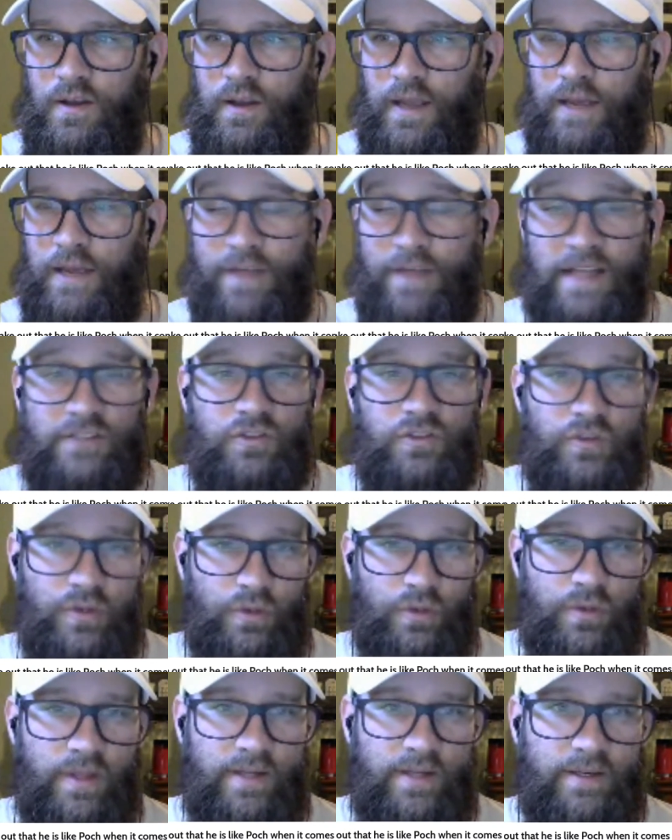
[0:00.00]
If that's
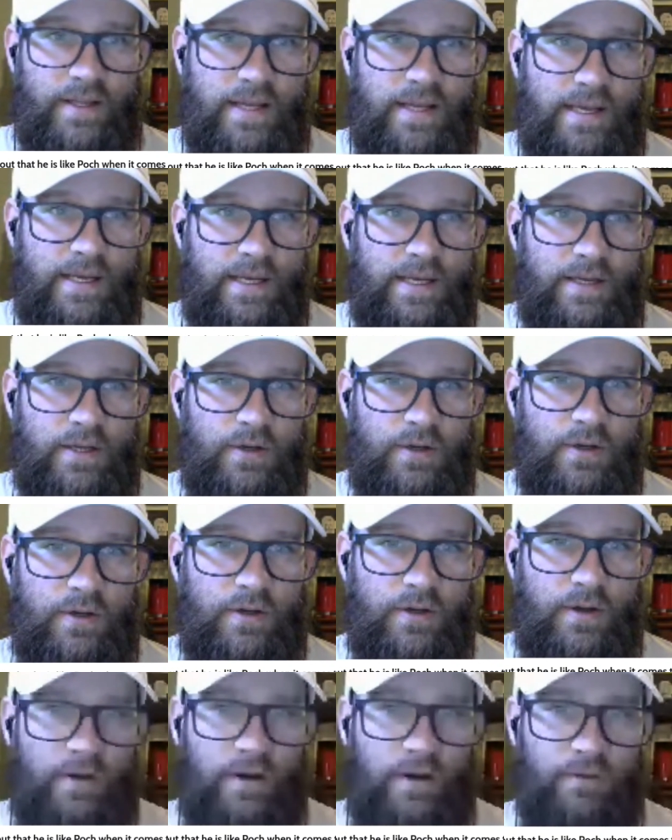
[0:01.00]
true, then
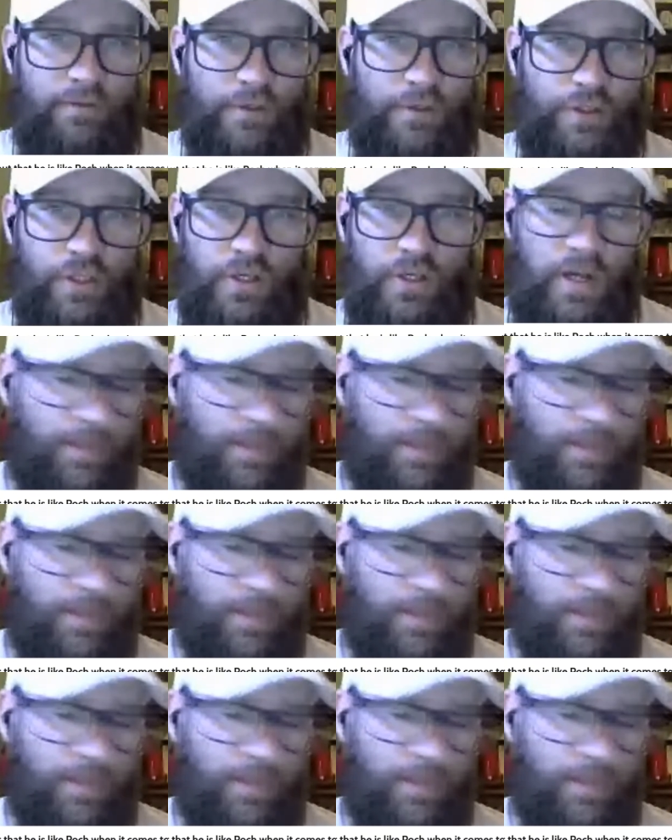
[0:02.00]
for sure.